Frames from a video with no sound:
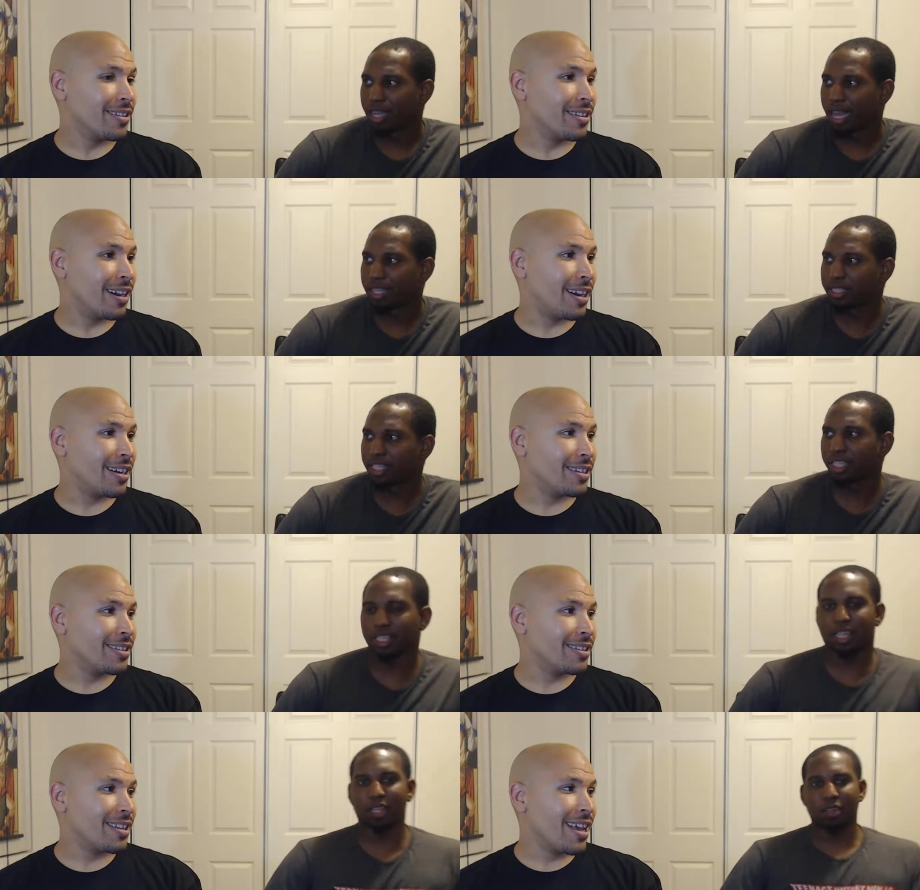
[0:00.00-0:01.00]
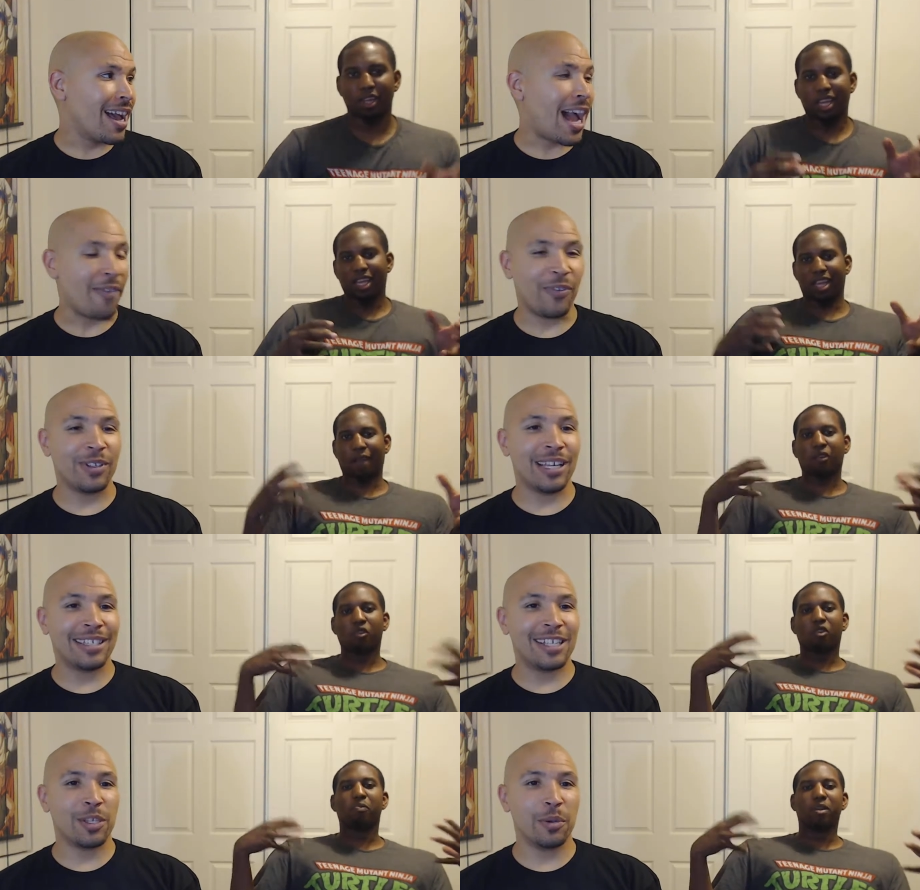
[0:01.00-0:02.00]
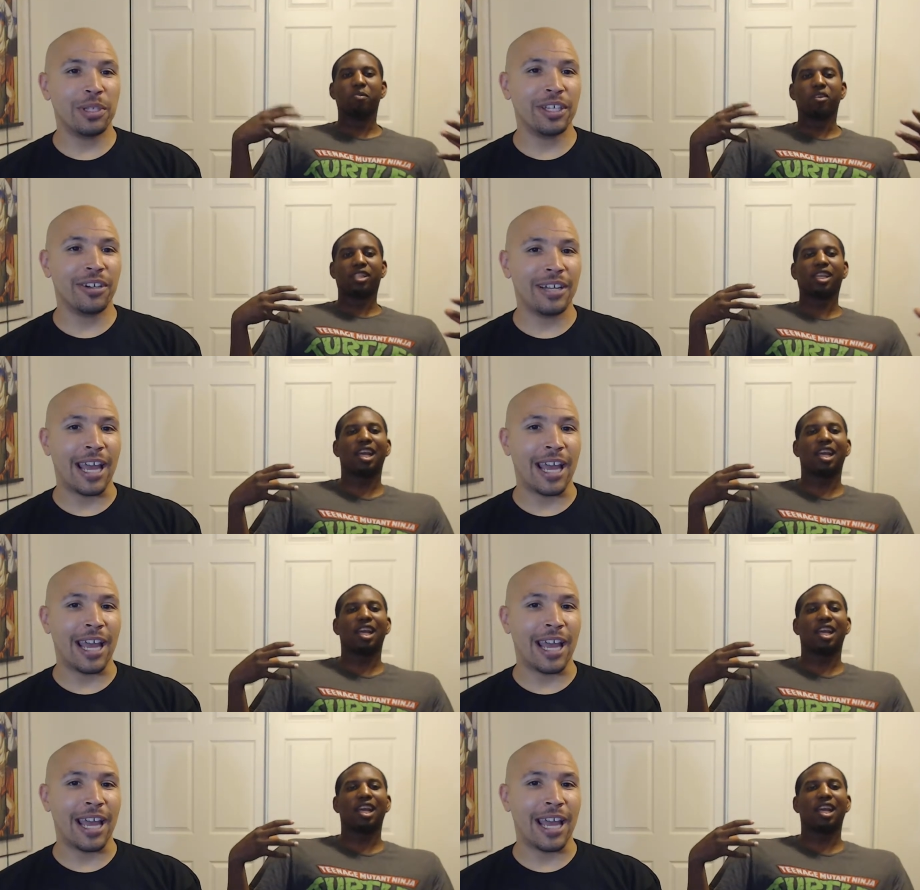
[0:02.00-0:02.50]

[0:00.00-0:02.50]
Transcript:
Speaker 1: I just think because like Everyone like remembers it.